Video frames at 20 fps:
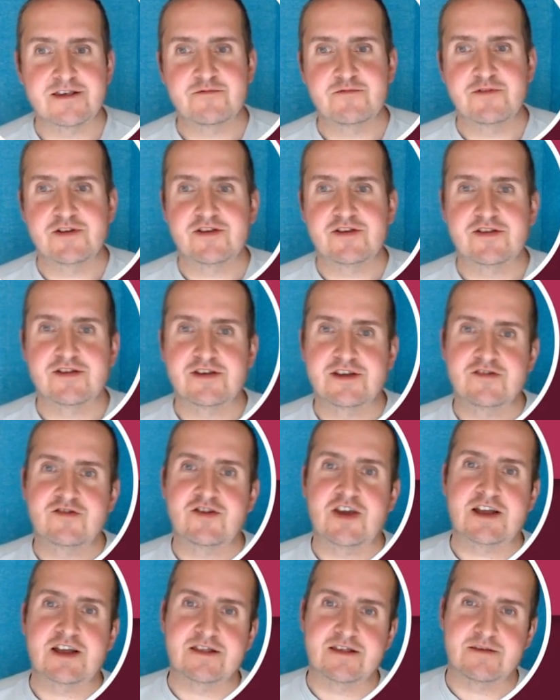which
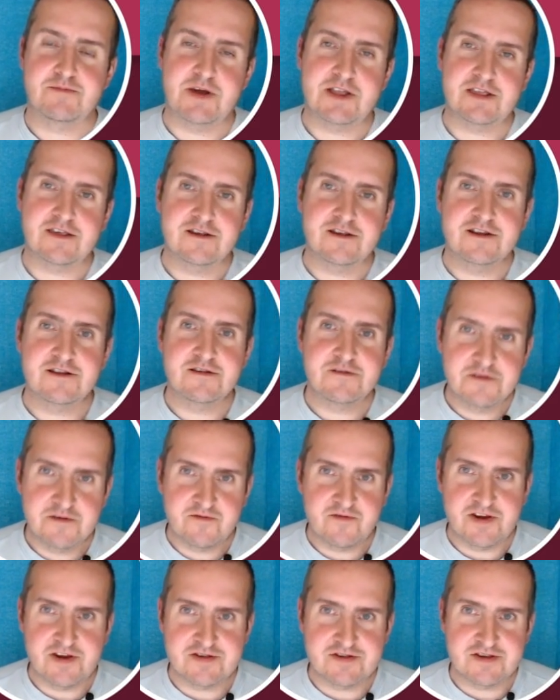injects a button into the
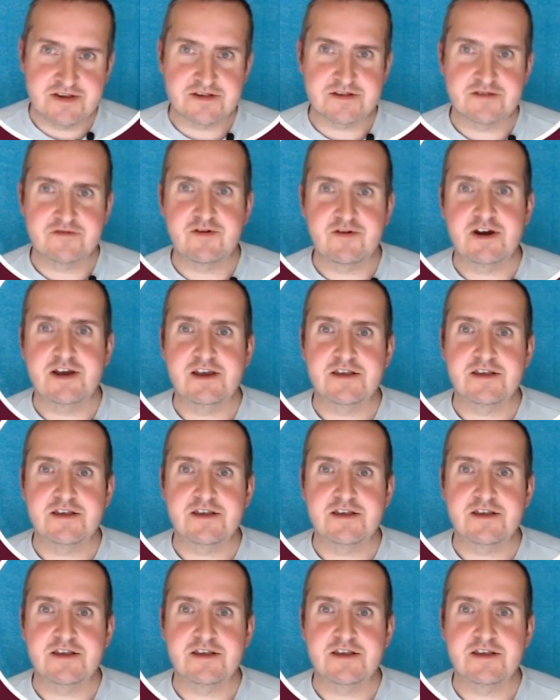Freshdesk UI.